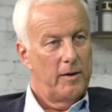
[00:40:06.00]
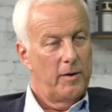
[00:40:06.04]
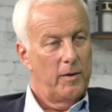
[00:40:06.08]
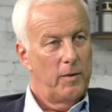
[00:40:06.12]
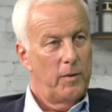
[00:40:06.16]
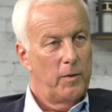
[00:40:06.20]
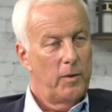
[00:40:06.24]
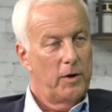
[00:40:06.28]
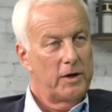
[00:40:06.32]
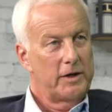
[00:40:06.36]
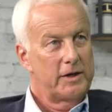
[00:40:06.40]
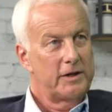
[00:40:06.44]

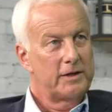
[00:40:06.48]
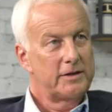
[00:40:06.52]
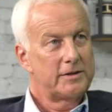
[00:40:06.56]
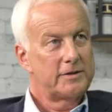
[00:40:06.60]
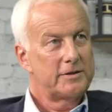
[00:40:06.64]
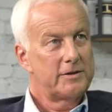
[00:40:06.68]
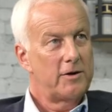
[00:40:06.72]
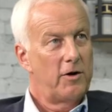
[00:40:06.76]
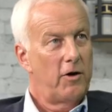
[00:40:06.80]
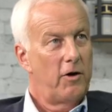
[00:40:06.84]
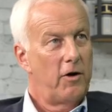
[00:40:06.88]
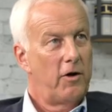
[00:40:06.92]
What
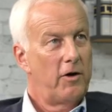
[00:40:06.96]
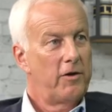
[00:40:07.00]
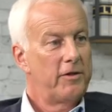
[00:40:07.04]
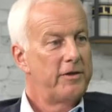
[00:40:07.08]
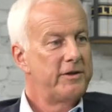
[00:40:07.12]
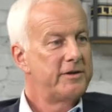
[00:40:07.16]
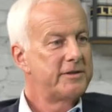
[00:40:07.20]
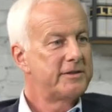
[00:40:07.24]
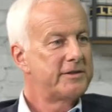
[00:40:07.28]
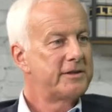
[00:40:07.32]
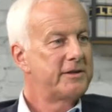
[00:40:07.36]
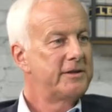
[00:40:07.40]
does all
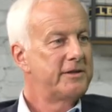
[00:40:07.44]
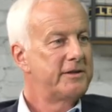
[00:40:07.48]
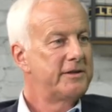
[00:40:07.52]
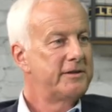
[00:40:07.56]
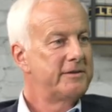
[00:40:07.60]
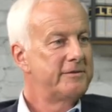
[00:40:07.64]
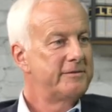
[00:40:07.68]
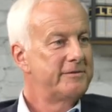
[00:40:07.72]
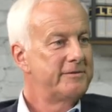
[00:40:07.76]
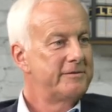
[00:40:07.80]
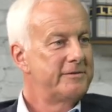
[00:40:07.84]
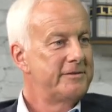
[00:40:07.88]
this
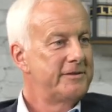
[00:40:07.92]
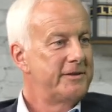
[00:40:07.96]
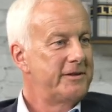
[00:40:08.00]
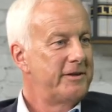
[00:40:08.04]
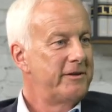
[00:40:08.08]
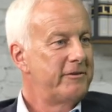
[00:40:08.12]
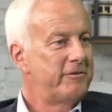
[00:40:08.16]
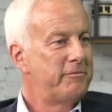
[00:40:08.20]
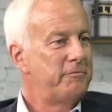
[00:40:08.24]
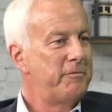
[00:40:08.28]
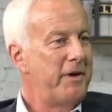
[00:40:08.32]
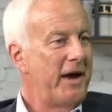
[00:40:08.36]

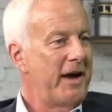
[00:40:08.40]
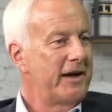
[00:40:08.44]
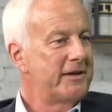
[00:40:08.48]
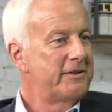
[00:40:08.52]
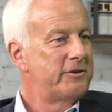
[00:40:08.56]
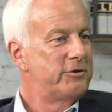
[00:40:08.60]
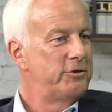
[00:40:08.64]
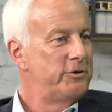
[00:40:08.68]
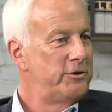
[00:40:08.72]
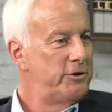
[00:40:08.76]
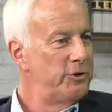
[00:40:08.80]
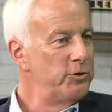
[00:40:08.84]
give back
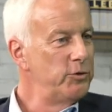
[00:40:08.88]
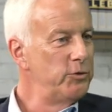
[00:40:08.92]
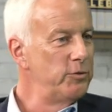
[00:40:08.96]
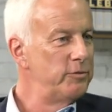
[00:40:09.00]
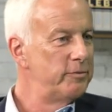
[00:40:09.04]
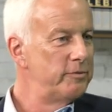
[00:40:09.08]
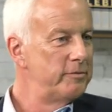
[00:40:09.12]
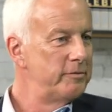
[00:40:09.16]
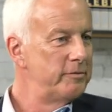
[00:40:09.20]
to you?